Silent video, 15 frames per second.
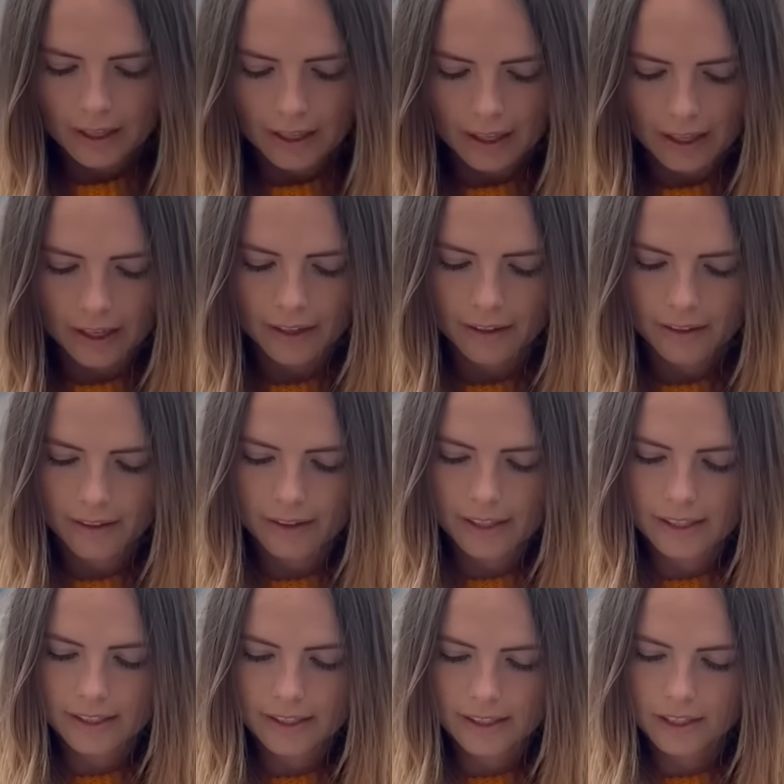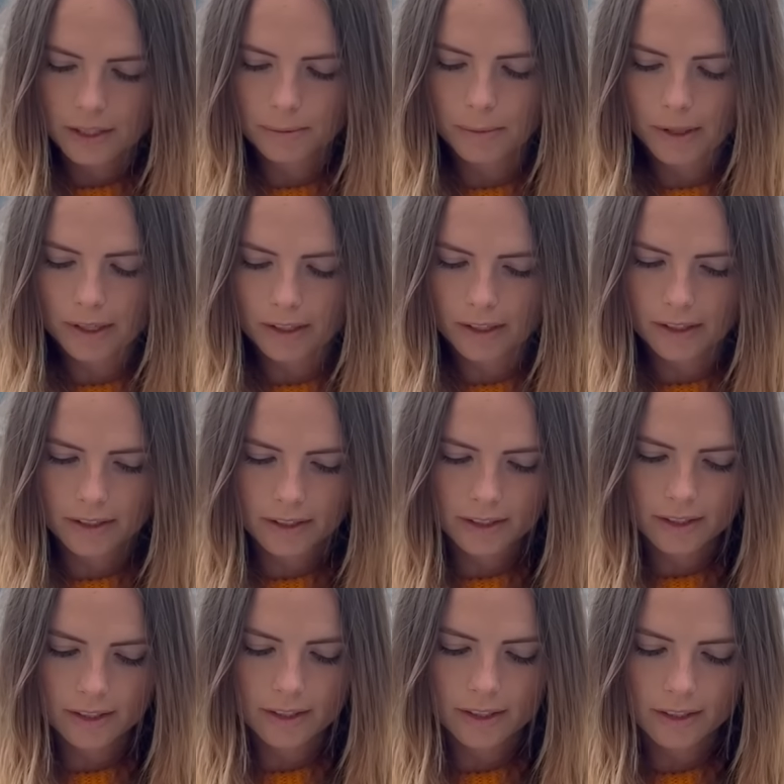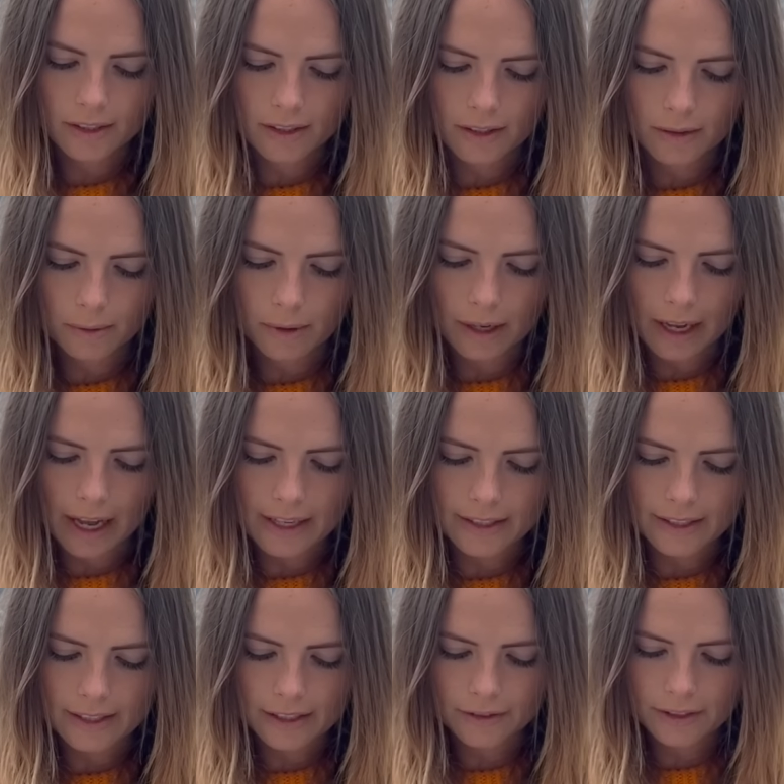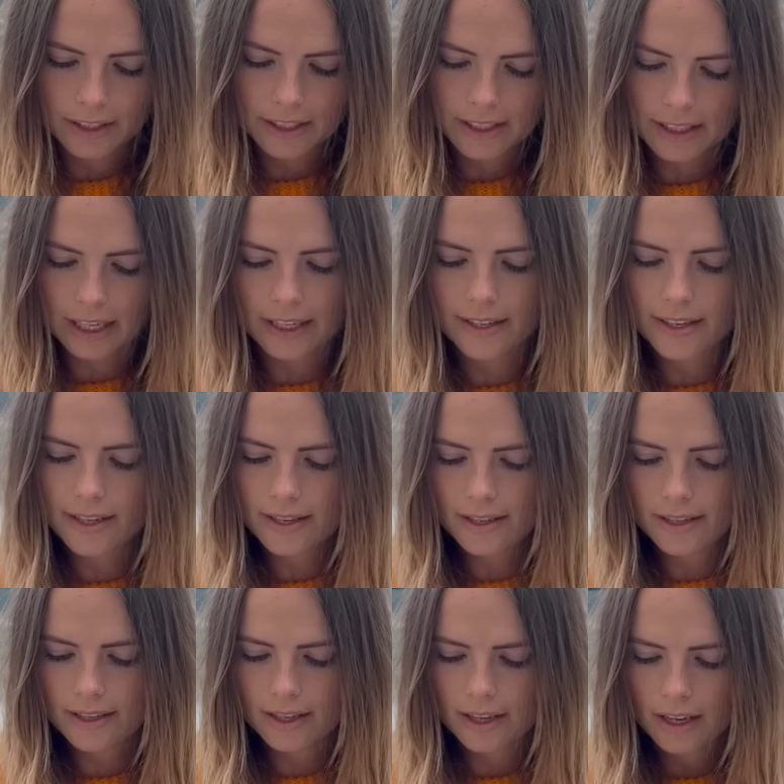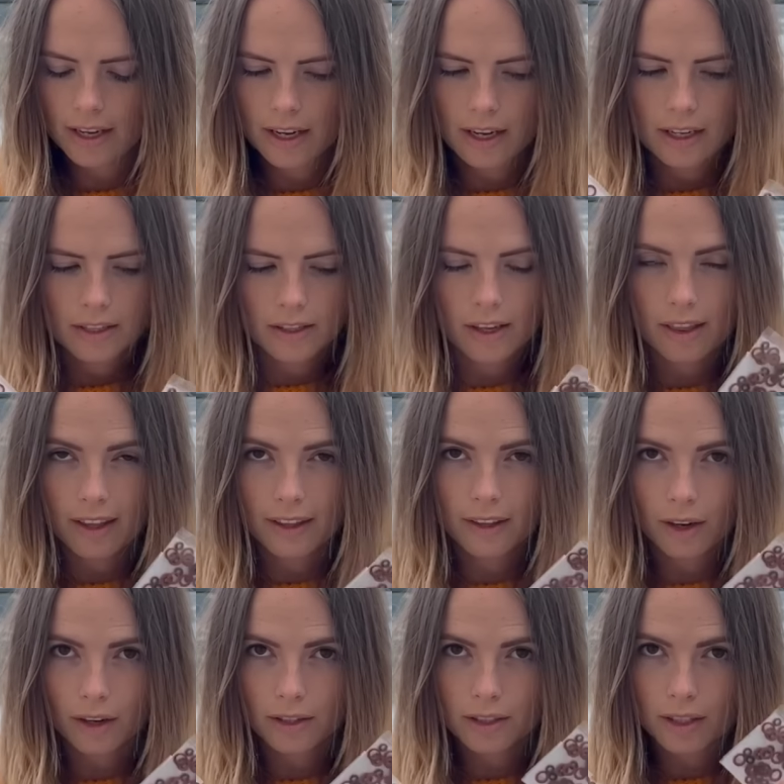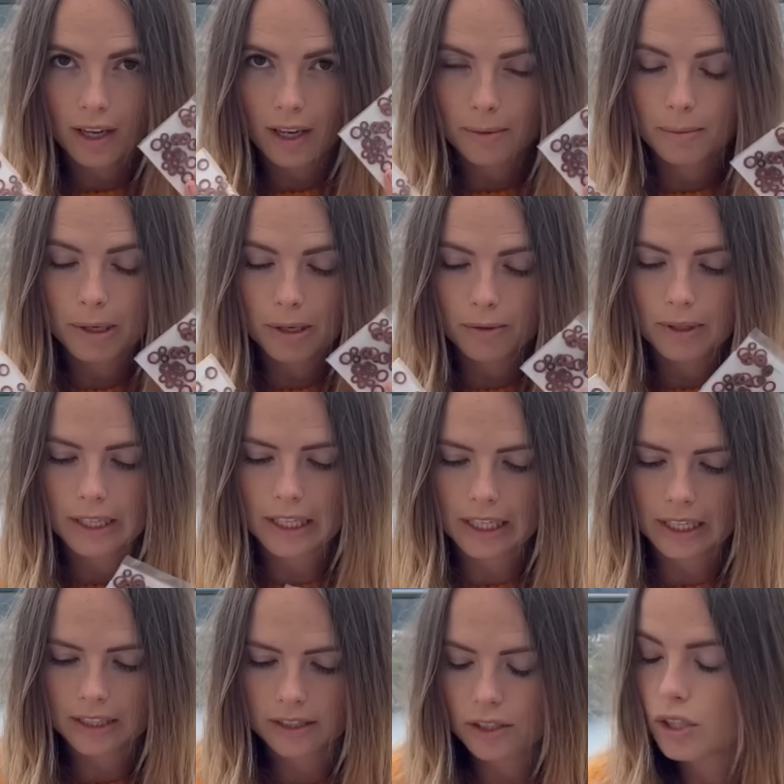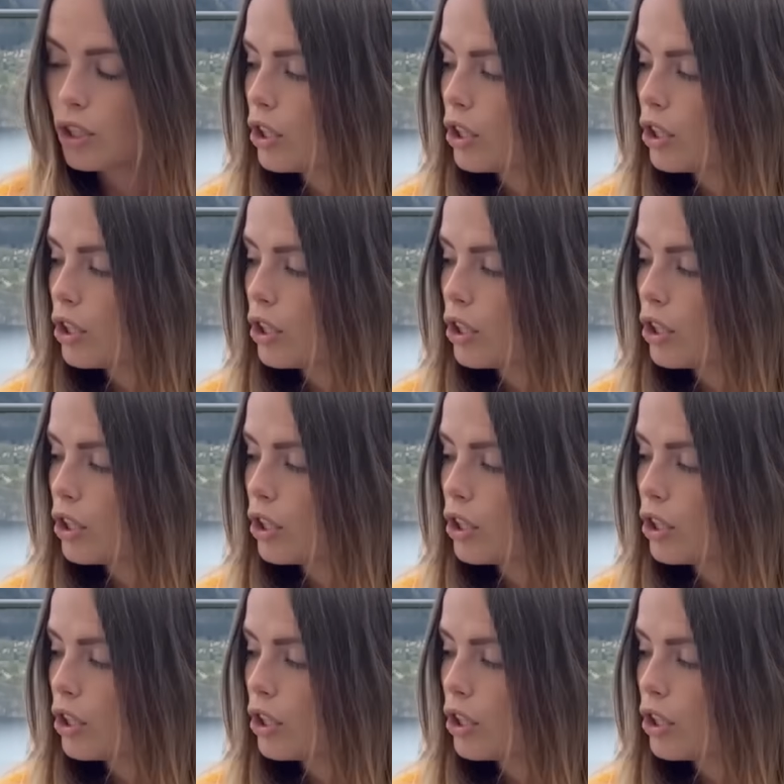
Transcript: And these stitch markers has different sizes, so I think they're also going to be really nice to